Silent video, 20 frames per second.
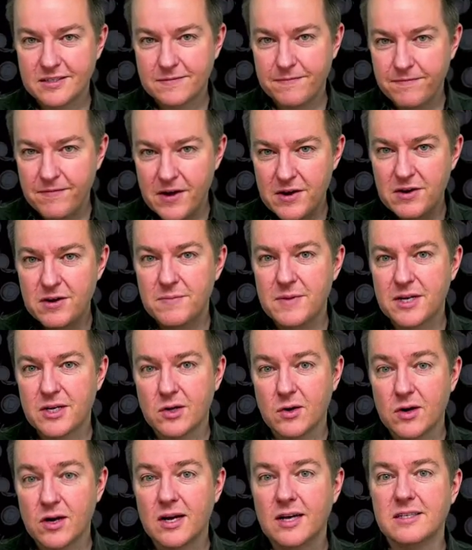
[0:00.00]
fundamental
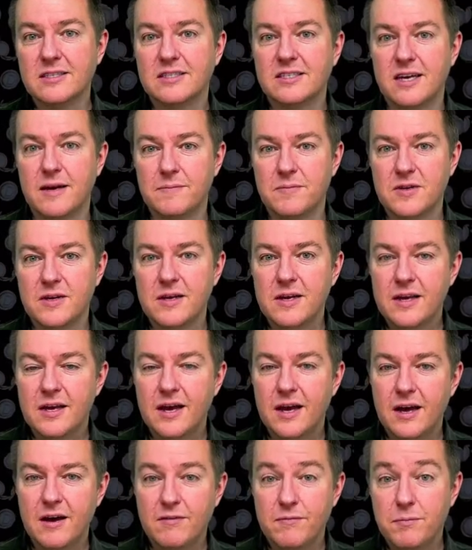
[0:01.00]
concept
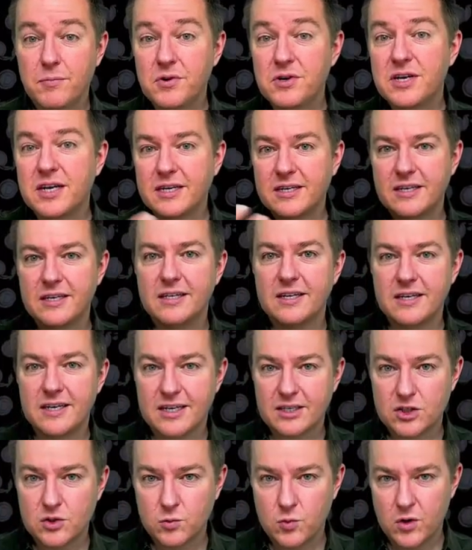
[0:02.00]
of predicting the
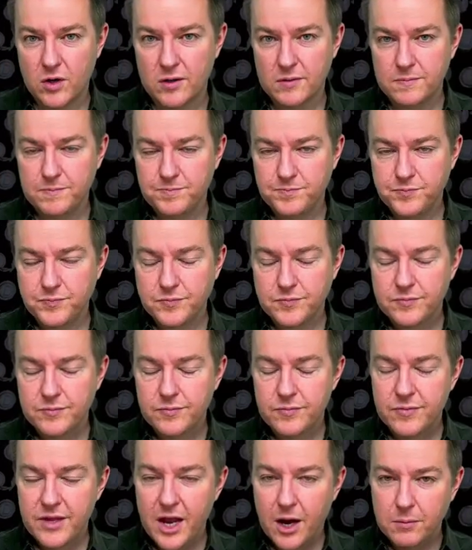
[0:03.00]
next word.
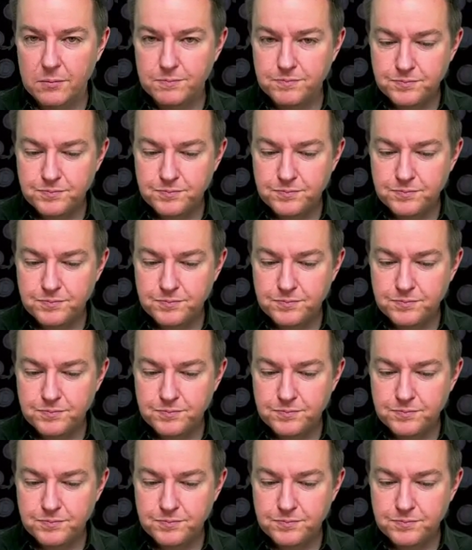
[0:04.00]
Now,